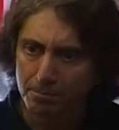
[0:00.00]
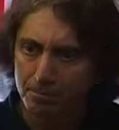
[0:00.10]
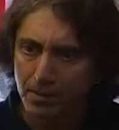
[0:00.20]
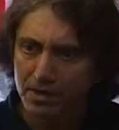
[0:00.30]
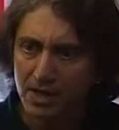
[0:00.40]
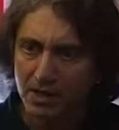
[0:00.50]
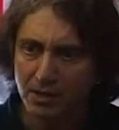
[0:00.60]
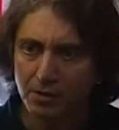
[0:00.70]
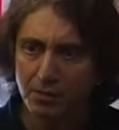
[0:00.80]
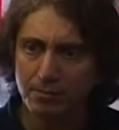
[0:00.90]
and, and that the
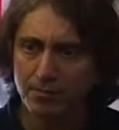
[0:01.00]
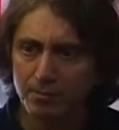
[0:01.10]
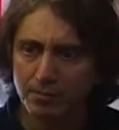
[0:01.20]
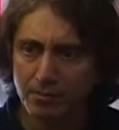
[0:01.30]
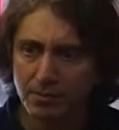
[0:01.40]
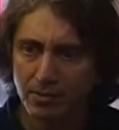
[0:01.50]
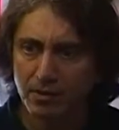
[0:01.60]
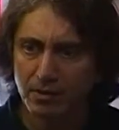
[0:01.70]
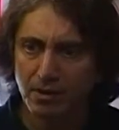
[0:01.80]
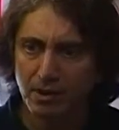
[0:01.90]
other. Kochia.
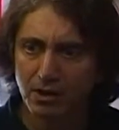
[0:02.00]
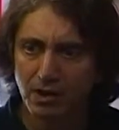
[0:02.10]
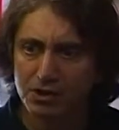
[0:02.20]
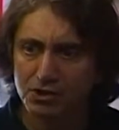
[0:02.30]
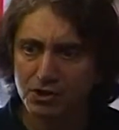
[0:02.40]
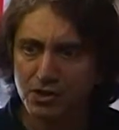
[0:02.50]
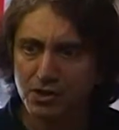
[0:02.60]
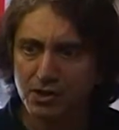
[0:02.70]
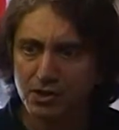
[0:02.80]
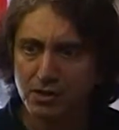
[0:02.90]
The Kochia.
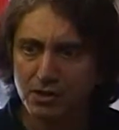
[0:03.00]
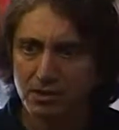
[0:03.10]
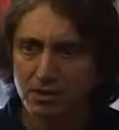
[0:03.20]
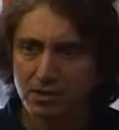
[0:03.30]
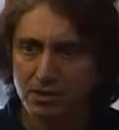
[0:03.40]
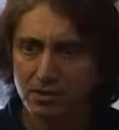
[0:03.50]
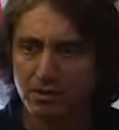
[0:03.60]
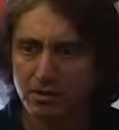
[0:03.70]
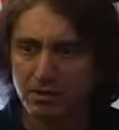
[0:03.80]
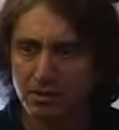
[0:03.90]
K O C
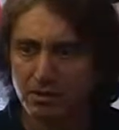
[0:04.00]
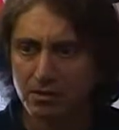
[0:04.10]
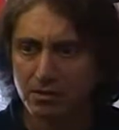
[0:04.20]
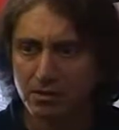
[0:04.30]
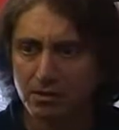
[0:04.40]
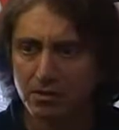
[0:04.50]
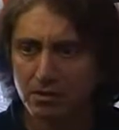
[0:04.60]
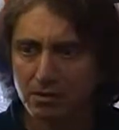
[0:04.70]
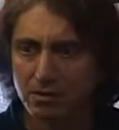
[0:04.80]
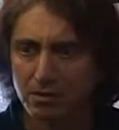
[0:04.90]

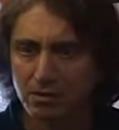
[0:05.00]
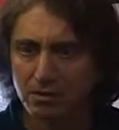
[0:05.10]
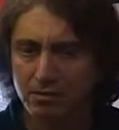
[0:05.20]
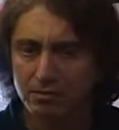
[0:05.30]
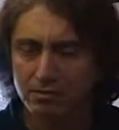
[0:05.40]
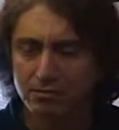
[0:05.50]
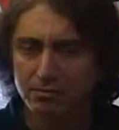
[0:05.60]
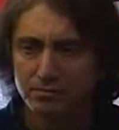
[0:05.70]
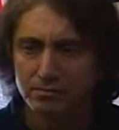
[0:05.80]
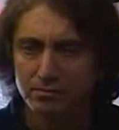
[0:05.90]
H-I-A.
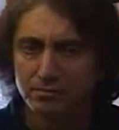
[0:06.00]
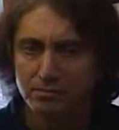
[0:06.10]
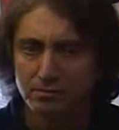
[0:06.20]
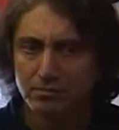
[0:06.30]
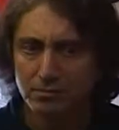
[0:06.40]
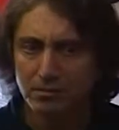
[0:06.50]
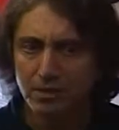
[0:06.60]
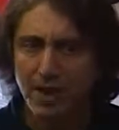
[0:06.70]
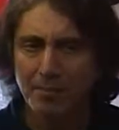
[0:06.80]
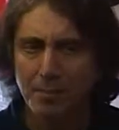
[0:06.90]
Gotcha.
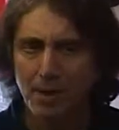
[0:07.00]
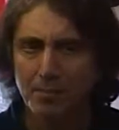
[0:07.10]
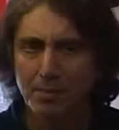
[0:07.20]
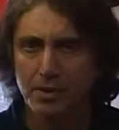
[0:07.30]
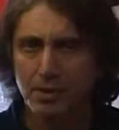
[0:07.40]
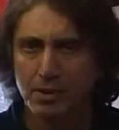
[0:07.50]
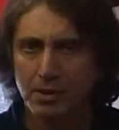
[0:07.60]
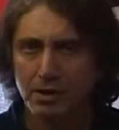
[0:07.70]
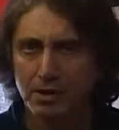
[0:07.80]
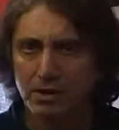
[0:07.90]
That might be
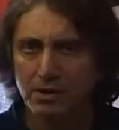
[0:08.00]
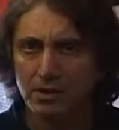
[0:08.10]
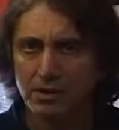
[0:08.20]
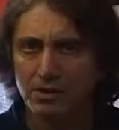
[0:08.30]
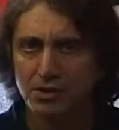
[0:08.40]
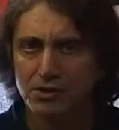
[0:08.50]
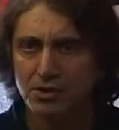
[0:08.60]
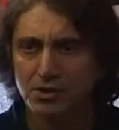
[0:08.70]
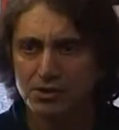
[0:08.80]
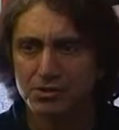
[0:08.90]
an
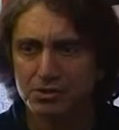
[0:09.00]
indigenous.